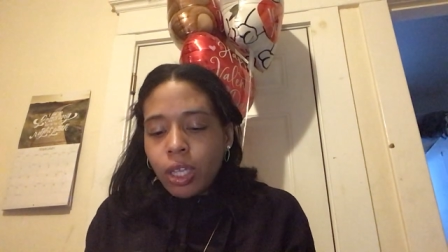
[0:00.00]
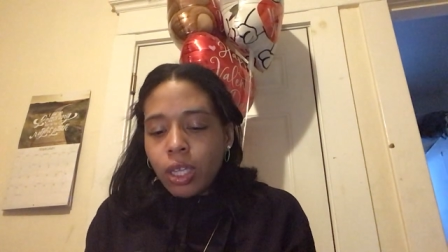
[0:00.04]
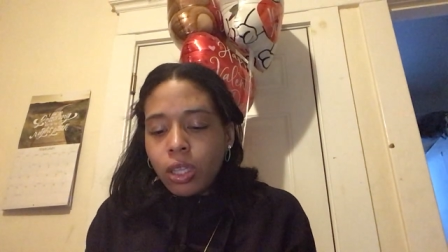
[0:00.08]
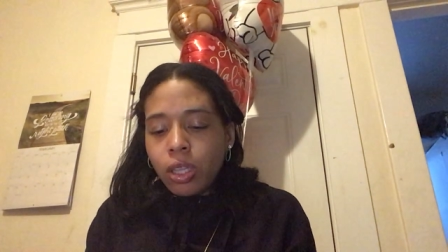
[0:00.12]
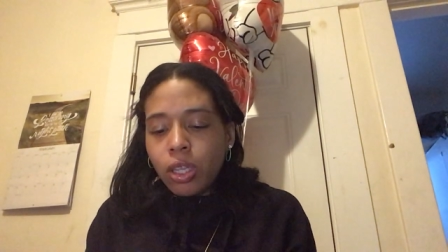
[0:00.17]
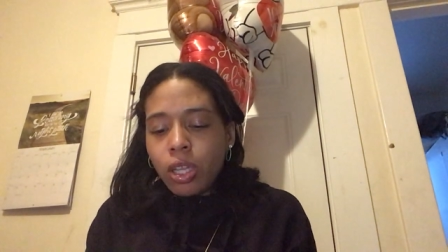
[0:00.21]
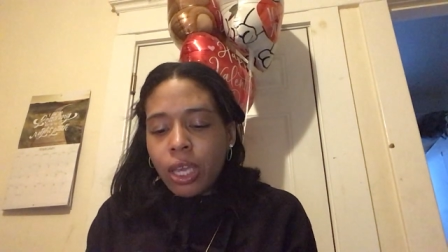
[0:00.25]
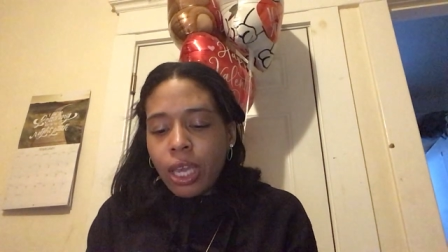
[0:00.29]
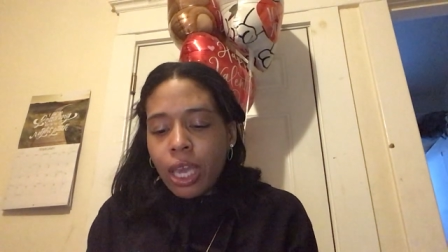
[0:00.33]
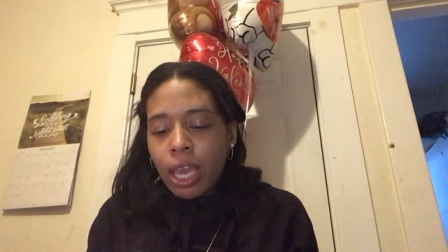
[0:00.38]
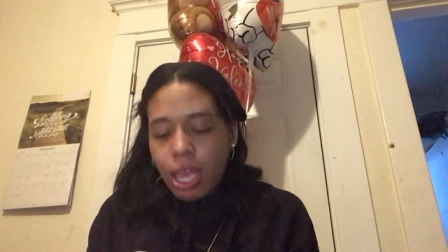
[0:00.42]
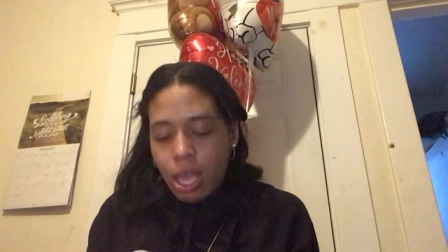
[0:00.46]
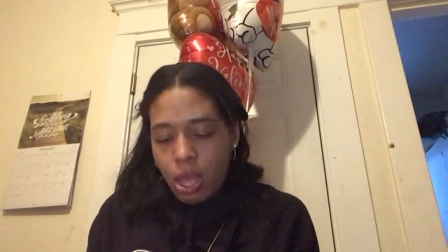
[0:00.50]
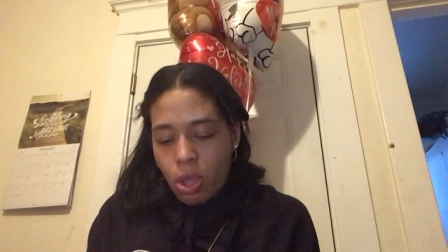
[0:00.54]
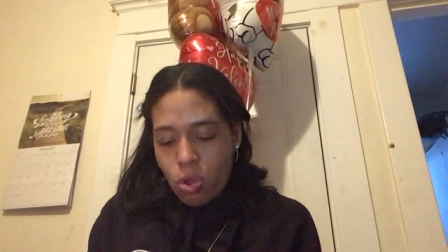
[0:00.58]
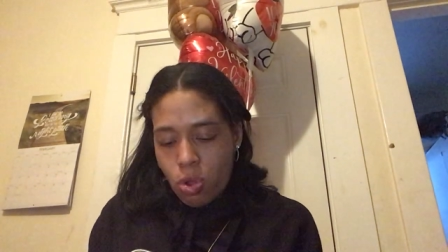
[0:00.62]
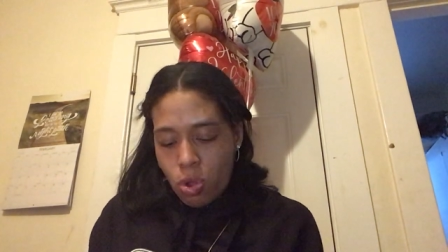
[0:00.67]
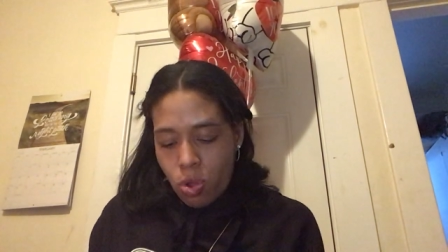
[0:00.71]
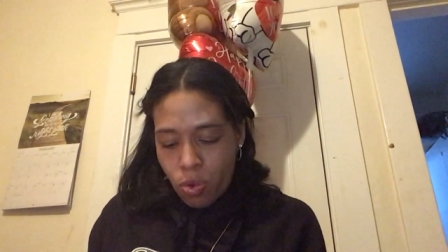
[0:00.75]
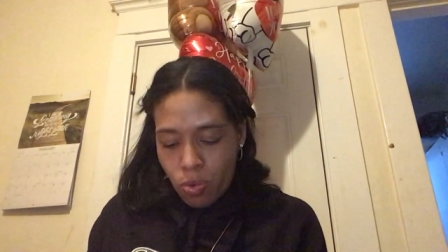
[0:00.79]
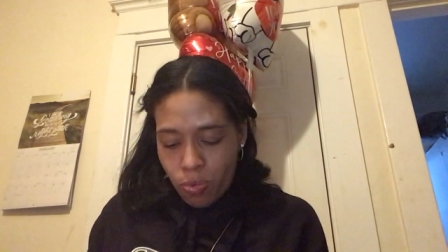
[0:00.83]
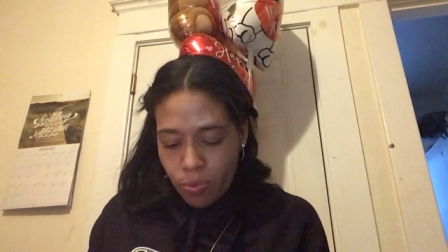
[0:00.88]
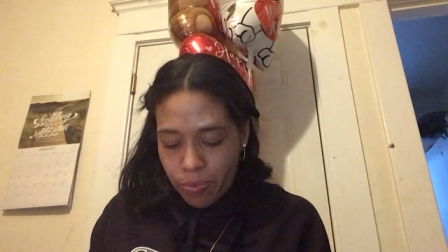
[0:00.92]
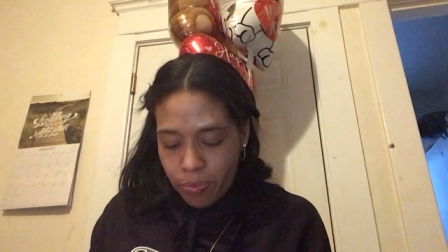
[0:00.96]
Look at,
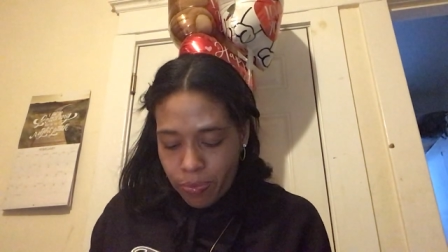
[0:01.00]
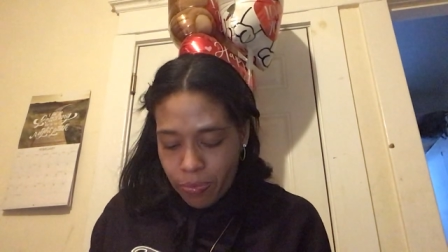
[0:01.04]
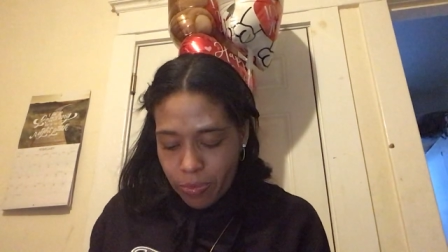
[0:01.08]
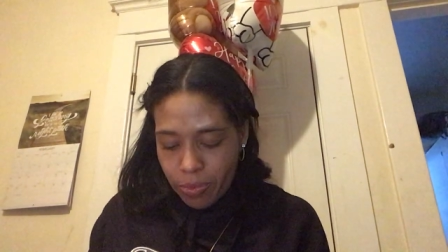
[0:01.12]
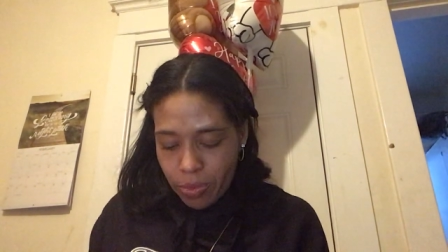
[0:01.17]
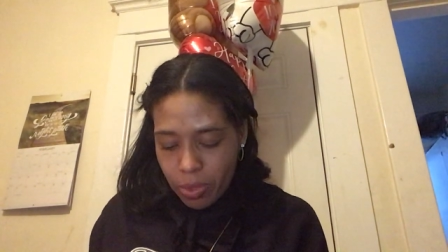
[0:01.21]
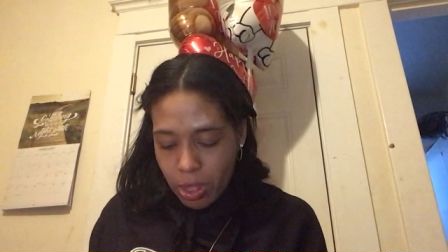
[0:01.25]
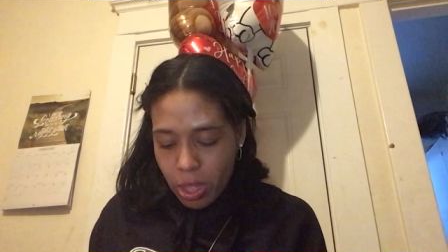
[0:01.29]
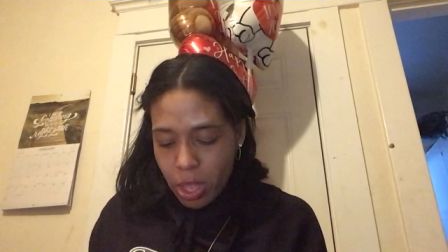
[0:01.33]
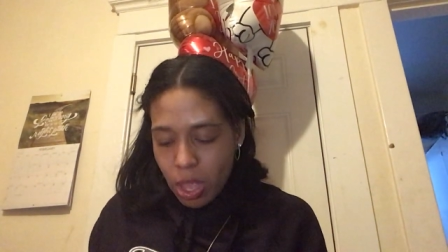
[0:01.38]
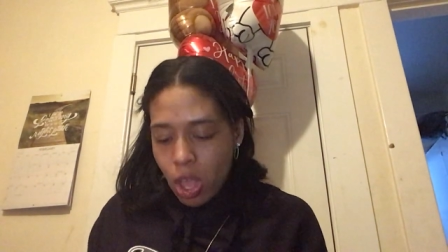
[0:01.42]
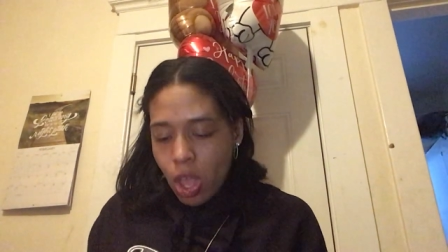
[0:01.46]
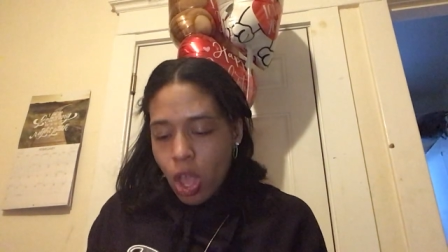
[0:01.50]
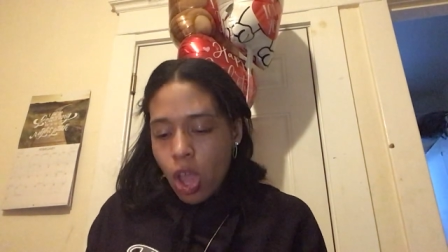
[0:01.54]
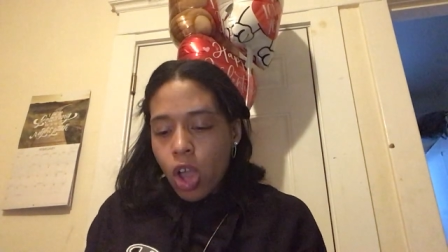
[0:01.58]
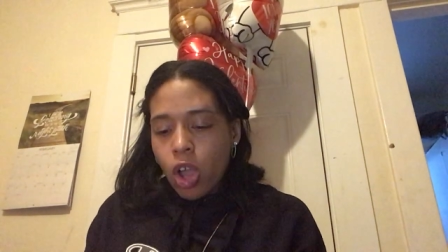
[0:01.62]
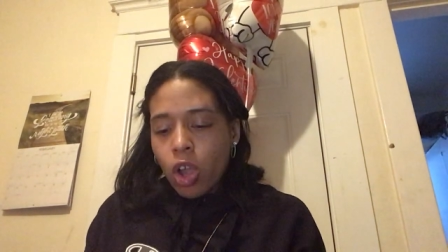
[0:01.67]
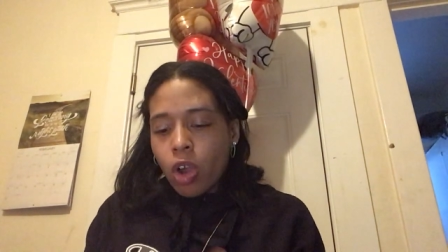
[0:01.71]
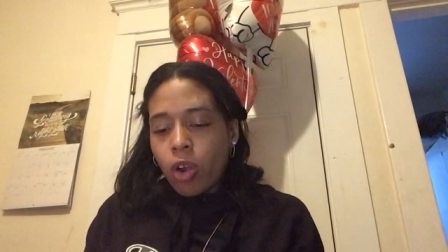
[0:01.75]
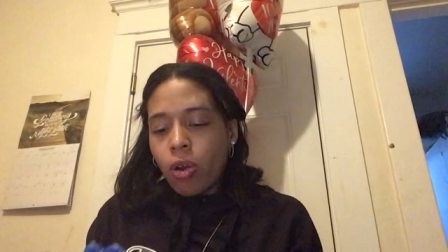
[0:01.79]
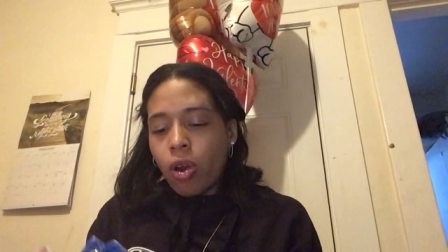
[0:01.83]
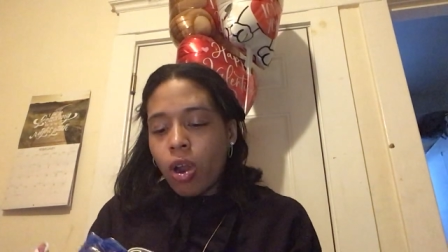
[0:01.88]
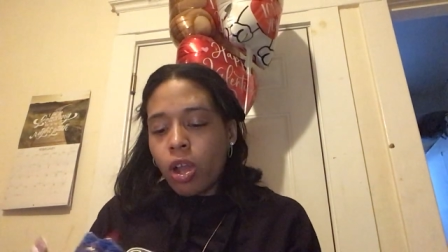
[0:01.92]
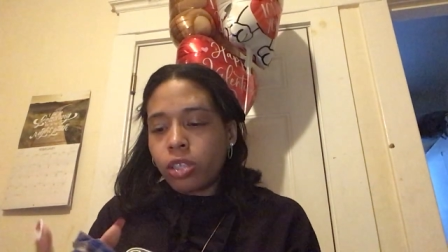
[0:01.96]
ooh.
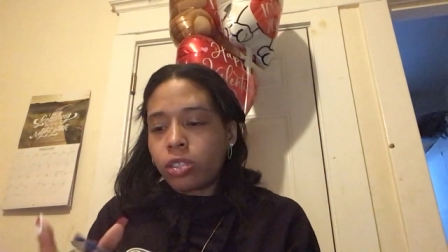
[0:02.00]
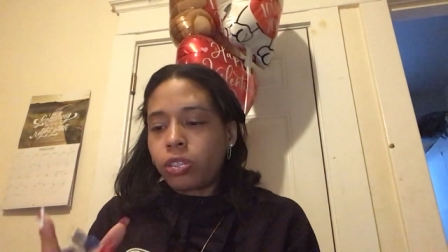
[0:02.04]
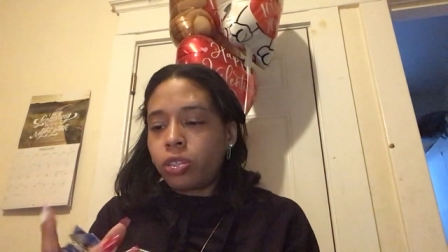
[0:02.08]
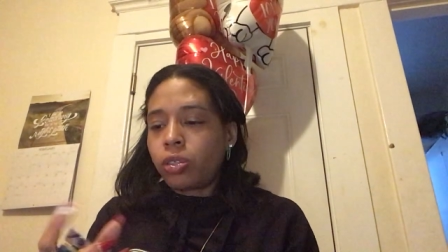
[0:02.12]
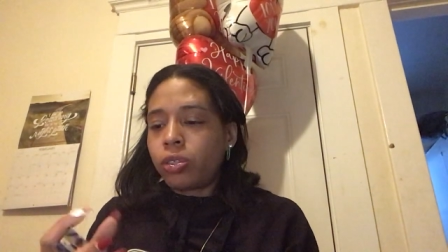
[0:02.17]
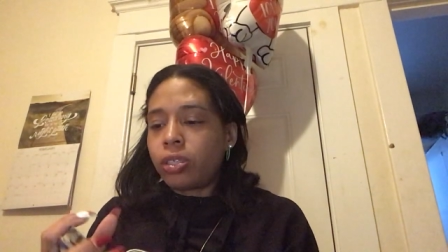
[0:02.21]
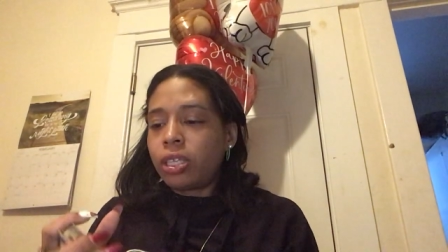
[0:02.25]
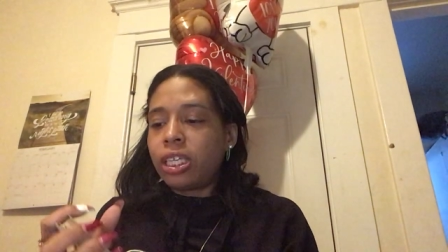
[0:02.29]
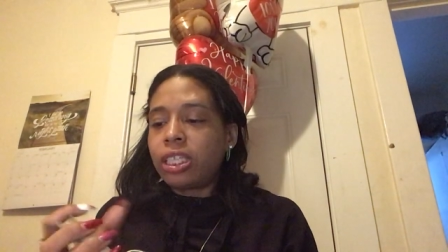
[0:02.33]
Crossroad,